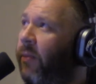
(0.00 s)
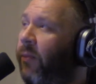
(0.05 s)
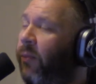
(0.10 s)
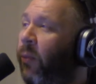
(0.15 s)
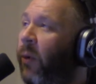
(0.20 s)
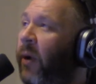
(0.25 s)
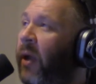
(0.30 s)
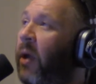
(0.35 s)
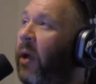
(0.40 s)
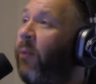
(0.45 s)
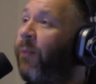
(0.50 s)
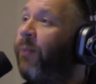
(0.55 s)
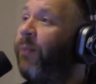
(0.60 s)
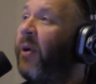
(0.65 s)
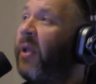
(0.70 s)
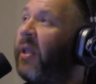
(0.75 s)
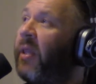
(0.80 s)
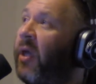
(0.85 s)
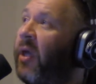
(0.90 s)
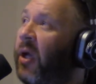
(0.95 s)
we, it,
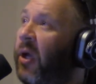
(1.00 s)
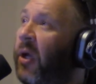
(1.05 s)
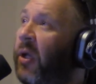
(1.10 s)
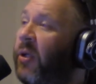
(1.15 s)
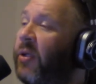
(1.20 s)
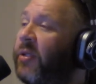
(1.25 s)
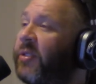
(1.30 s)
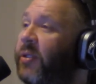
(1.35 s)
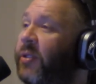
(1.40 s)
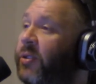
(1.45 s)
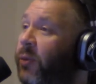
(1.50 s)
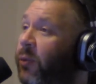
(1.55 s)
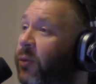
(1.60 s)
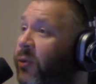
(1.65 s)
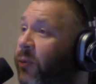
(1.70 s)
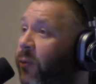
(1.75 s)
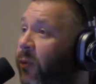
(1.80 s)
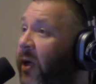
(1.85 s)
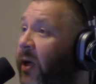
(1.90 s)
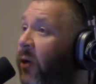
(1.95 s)
but the good news is it
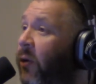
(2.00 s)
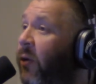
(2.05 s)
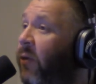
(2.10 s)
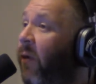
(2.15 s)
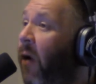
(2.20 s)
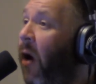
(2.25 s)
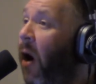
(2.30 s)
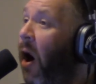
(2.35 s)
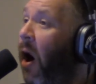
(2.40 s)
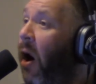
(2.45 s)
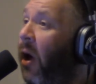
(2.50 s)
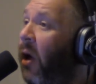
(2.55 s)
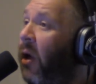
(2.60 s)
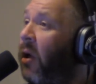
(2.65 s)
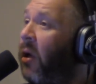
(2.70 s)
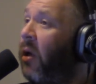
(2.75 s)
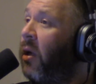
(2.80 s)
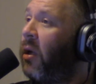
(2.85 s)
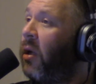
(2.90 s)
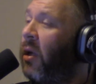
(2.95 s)
was real and raw.
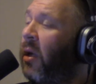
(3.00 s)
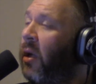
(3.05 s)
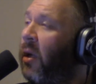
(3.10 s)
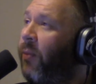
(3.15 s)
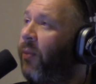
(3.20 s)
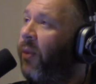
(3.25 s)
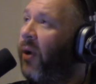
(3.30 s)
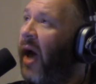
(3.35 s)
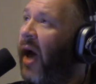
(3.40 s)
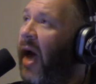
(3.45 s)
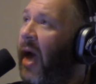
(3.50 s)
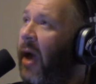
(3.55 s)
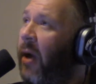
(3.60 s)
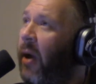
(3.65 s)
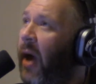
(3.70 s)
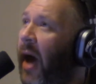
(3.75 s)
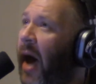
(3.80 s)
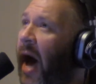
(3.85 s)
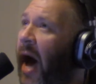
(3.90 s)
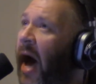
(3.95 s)
But I,
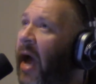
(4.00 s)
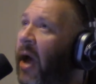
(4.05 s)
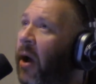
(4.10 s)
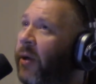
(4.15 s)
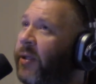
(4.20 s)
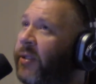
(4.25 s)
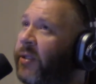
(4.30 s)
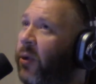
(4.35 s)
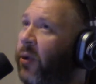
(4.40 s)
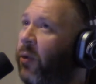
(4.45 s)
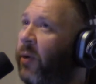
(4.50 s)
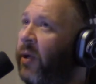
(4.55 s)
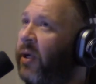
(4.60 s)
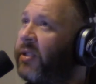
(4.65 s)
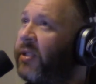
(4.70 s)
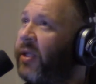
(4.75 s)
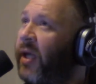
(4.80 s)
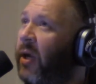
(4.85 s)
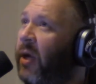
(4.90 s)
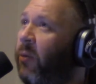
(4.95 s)
I also
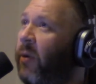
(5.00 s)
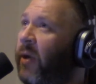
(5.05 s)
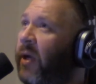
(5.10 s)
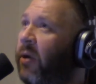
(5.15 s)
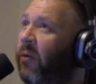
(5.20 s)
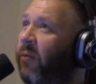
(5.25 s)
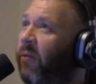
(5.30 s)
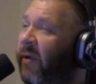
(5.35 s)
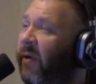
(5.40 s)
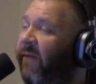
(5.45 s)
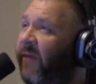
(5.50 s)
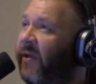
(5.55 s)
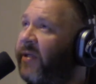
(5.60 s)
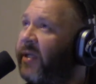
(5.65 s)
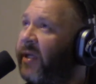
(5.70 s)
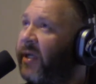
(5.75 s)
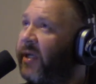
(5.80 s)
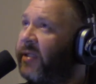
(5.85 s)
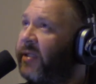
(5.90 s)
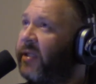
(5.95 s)
wish like we could
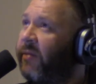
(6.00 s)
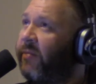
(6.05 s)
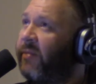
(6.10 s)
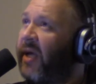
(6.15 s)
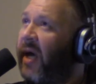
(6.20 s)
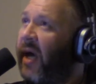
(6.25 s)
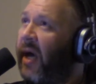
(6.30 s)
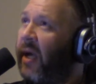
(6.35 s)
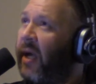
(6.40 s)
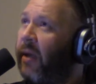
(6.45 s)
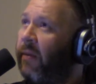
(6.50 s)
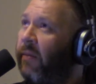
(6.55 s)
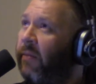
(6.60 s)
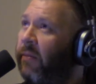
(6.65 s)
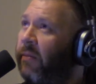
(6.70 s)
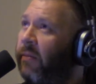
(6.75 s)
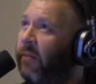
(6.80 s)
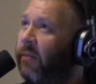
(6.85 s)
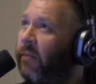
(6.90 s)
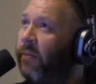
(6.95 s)
revisit it
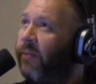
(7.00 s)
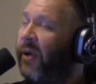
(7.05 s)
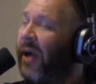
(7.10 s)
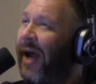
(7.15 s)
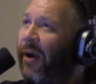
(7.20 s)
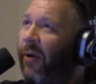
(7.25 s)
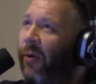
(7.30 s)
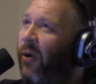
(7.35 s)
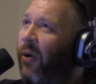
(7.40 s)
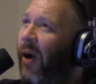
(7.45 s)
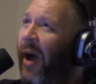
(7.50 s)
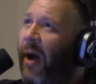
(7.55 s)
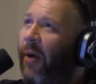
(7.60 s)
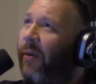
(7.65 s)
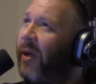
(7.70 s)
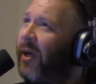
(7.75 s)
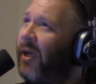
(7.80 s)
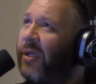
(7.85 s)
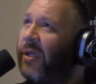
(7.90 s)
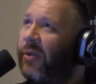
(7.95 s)
sometime. But I don't know how
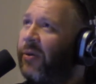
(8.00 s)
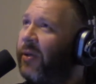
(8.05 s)
we can do